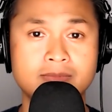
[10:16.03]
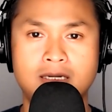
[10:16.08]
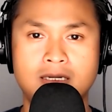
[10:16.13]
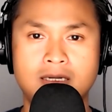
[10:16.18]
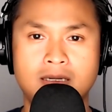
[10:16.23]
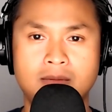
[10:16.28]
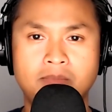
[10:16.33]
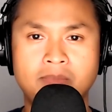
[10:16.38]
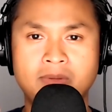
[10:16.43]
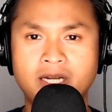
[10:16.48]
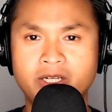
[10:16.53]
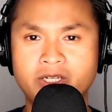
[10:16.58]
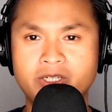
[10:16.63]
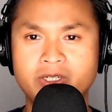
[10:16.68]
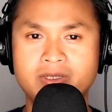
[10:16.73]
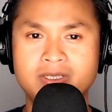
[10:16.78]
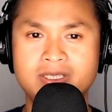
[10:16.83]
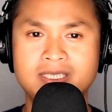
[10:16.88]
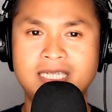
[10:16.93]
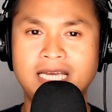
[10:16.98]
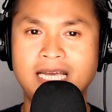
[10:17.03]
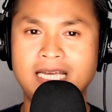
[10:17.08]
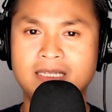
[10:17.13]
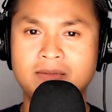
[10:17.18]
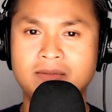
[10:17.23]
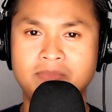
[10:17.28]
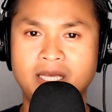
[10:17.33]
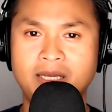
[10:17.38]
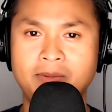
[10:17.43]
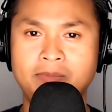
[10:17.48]
Miniatures take the
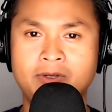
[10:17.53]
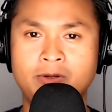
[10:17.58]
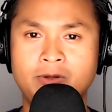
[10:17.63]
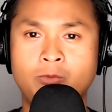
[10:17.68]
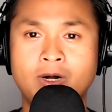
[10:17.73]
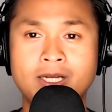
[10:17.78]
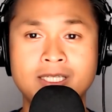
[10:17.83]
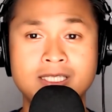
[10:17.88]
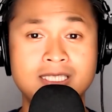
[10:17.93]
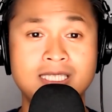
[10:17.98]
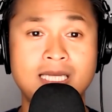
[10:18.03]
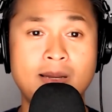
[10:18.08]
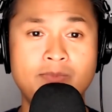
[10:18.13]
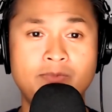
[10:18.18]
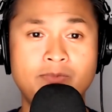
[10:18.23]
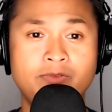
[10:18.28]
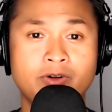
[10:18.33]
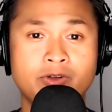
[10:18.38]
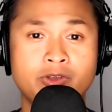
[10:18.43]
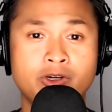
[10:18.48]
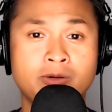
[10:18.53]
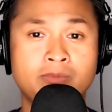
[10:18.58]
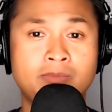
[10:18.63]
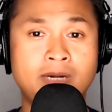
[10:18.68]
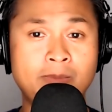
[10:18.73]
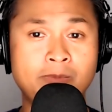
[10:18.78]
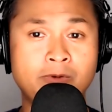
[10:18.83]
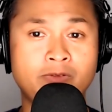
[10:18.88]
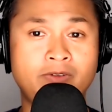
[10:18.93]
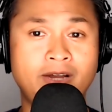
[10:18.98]
meeple one step further by
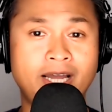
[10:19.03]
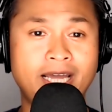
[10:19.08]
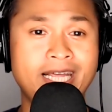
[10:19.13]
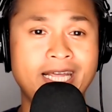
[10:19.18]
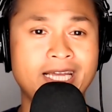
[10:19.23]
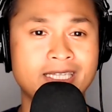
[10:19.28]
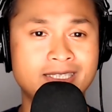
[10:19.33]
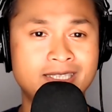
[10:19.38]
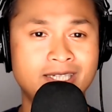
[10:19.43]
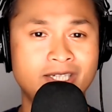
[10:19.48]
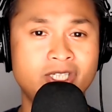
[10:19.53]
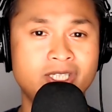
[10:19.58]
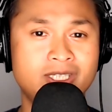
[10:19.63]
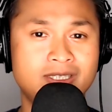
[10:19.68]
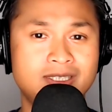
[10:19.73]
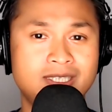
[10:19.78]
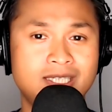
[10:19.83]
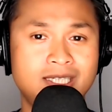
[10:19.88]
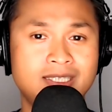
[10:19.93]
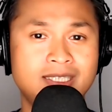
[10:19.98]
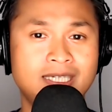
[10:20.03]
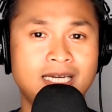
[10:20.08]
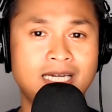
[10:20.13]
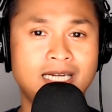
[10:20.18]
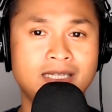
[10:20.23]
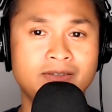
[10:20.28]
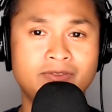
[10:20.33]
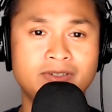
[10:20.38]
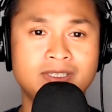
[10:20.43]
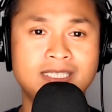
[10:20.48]
providing additional detail and
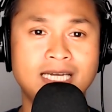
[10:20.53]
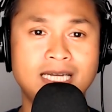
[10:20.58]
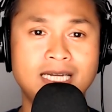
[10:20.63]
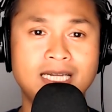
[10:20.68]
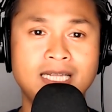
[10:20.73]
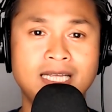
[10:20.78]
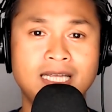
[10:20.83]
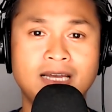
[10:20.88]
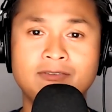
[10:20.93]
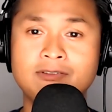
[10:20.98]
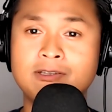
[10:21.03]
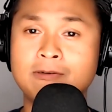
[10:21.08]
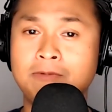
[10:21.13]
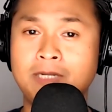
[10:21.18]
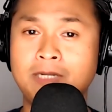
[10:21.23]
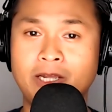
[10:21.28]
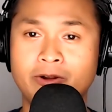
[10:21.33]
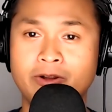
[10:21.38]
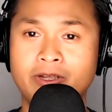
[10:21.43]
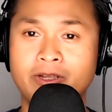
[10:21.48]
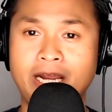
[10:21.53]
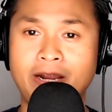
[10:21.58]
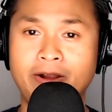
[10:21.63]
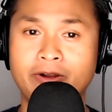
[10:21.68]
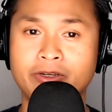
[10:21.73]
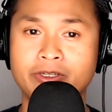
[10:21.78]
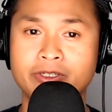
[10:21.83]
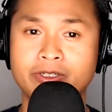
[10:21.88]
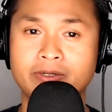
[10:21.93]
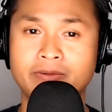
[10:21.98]
fidelity of the player
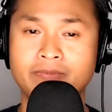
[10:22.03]
character.